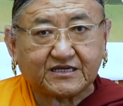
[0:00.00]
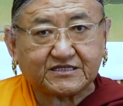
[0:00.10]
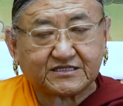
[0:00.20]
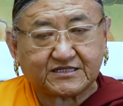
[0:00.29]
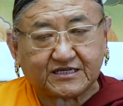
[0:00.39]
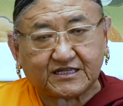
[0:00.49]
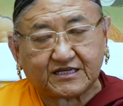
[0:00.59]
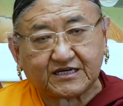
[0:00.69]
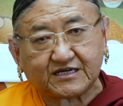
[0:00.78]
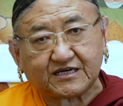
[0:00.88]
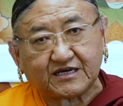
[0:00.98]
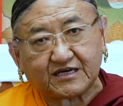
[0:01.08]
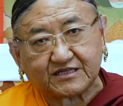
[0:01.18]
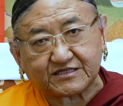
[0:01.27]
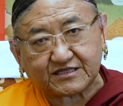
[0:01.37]
stealing,
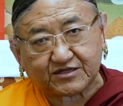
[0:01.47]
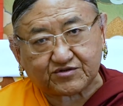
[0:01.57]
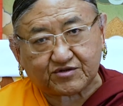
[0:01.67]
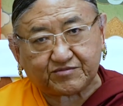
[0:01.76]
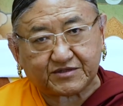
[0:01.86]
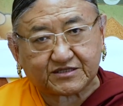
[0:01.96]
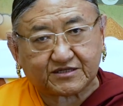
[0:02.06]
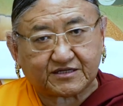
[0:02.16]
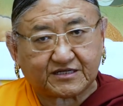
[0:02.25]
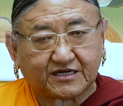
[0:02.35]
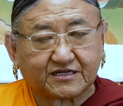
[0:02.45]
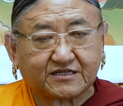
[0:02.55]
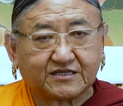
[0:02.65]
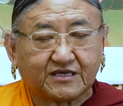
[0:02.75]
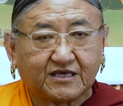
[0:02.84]
and sexual misconduct,